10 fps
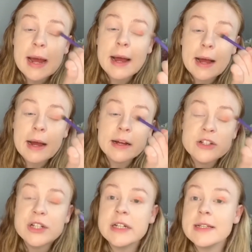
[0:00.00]
As you
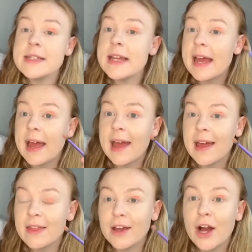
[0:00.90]
can see, the
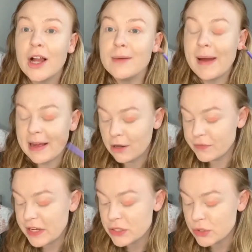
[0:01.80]
colour payoff is
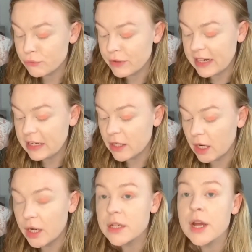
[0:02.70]
really good.
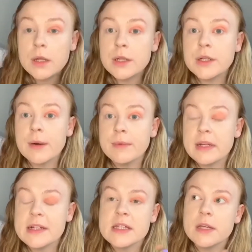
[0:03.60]
You don't need
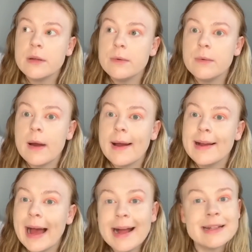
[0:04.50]
to get
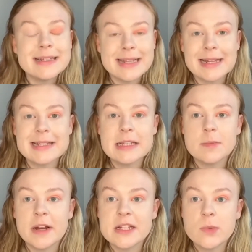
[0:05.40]
any setting spray
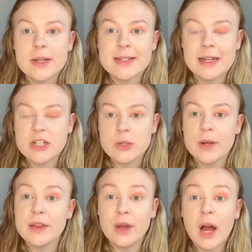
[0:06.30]
to accentuate the
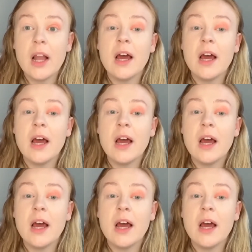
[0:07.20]
colour.